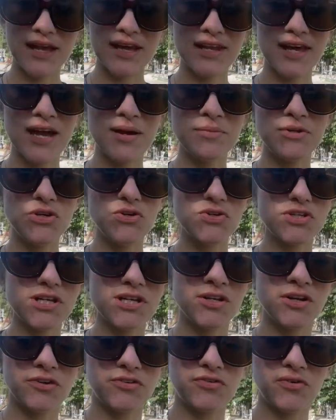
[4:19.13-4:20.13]
And I'm
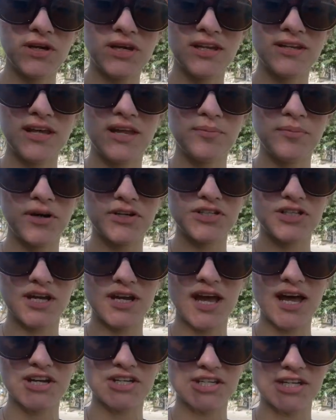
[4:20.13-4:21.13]
usually not drinking that much. I
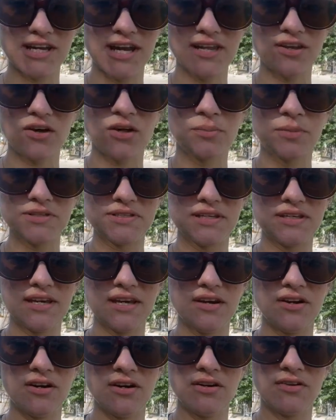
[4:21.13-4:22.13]
actually had almost a
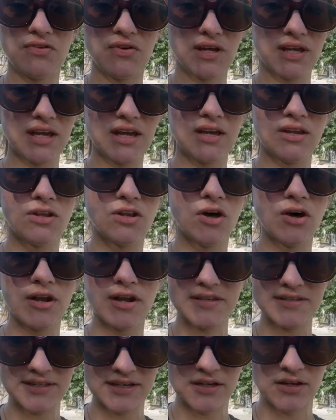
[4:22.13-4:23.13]
year drinking
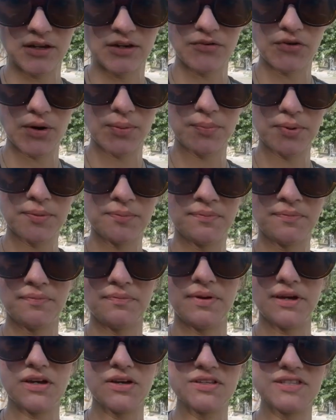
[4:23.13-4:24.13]
not a single drop
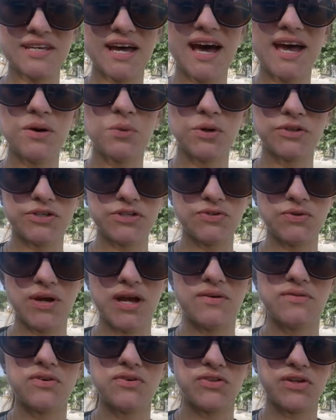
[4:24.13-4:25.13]
because I want to do
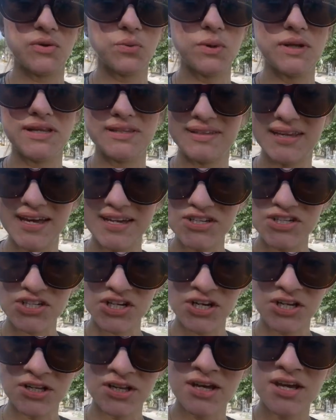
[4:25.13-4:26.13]
everything with
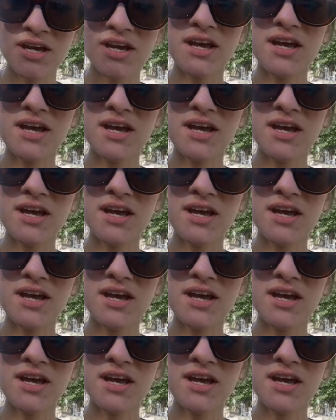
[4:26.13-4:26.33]
intention.